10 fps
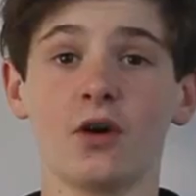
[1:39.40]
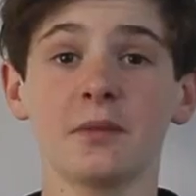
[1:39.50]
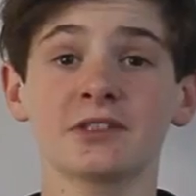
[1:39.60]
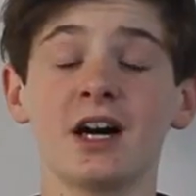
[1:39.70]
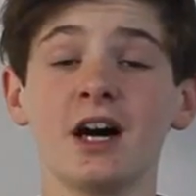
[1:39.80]

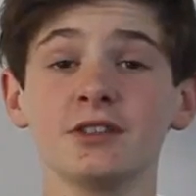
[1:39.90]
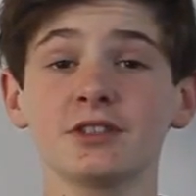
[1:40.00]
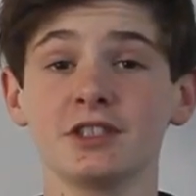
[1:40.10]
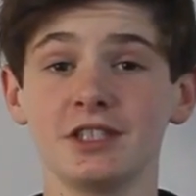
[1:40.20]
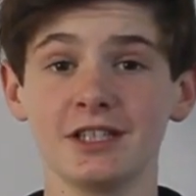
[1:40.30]
Almost
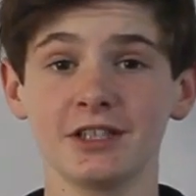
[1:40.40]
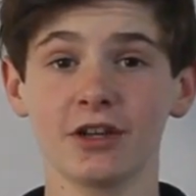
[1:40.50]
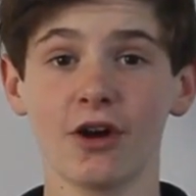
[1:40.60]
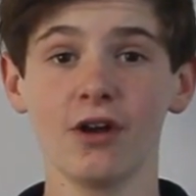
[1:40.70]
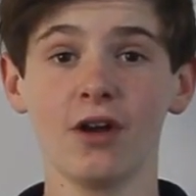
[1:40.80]
100 years
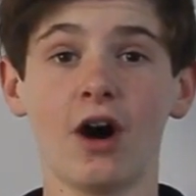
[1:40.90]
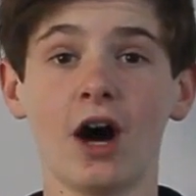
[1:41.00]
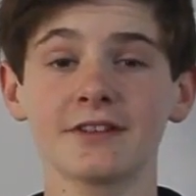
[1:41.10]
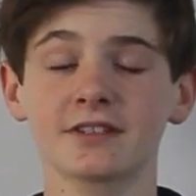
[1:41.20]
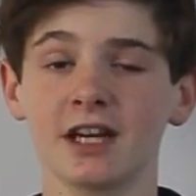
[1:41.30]
ago,
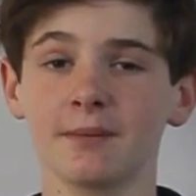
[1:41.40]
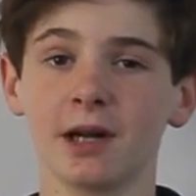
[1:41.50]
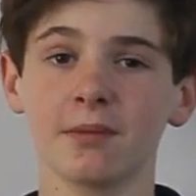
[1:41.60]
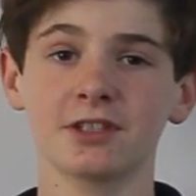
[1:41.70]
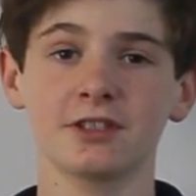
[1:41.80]
Einstein
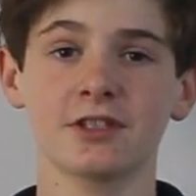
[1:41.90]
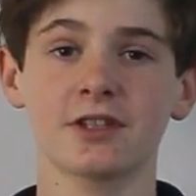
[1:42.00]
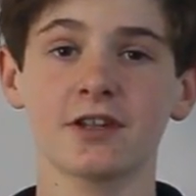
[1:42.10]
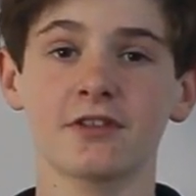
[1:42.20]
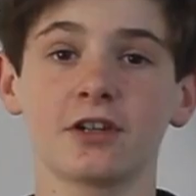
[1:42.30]
published his
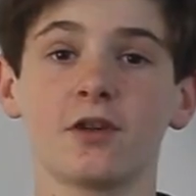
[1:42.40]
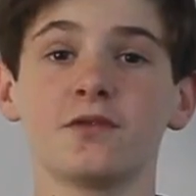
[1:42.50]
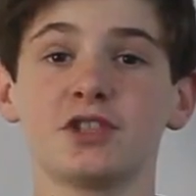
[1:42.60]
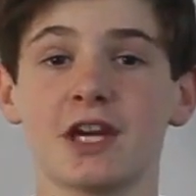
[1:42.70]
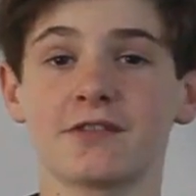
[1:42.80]
theory
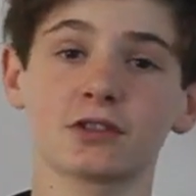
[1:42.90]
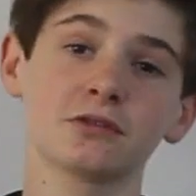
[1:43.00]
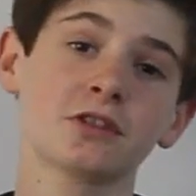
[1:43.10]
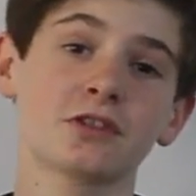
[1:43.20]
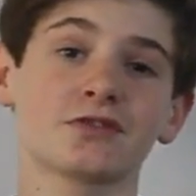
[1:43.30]
of
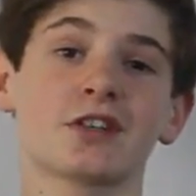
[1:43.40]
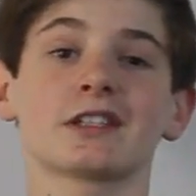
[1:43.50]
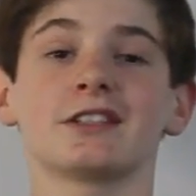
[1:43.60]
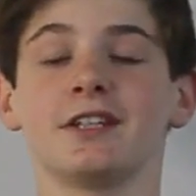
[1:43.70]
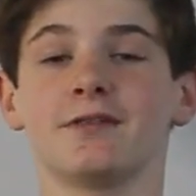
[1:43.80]
general
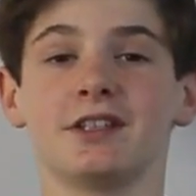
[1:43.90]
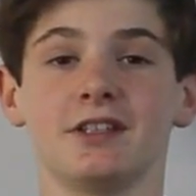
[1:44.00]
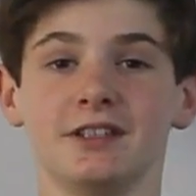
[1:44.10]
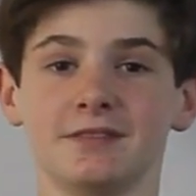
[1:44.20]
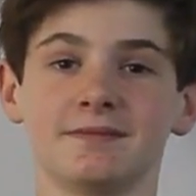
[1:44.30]

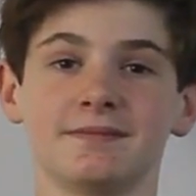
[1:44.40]
relativity.